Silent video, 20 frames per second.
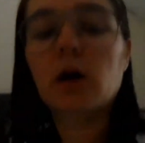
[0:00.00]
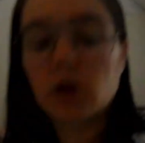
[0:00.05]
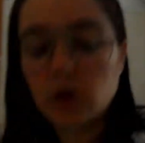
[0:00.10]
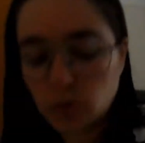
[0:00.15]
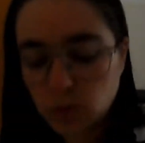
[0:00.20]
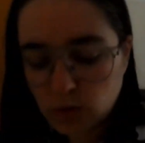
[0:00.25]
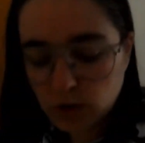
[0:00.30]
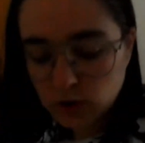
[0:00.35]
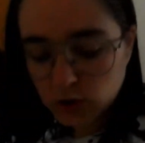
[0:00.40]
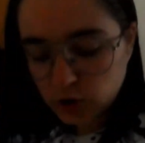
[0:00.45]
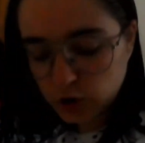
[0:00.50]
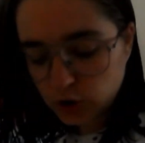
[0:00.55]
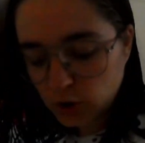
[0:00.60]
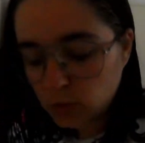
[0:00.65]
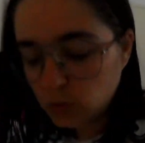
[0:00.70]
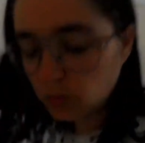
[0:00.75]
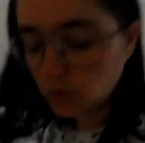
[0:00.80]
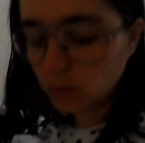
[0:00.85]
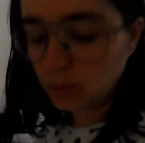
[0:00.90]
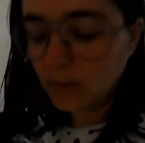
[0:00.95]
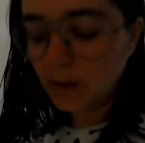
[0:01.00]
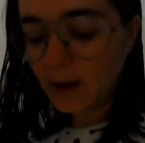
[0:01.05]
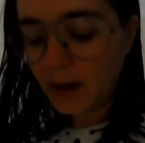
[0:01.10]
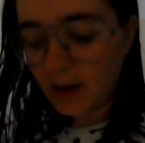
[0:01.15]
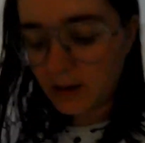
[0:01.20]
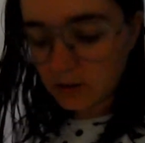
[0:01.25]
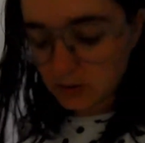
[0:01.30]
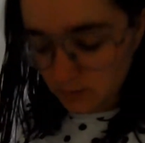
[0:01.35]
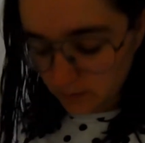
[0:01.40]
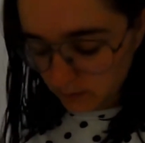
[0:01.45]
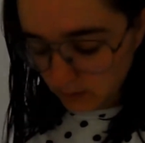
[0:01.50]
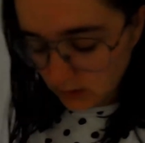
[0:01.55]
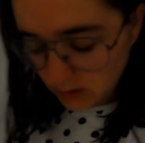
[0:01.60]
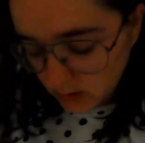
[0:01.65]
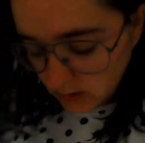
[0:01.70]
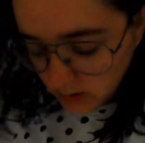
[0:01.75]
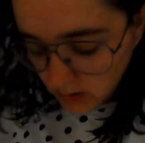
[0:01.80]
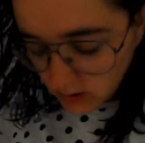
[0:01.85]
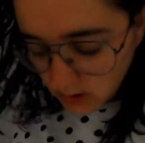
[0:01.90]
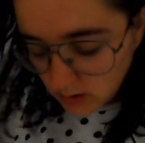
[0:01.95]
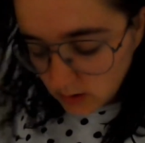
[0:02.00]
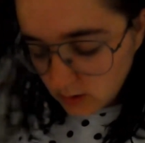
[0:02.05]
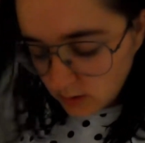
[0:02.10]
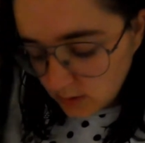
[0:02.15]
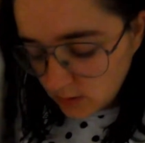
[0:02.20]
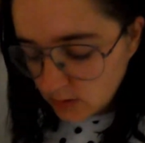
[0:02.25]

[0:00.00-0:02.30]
I will show you my outfit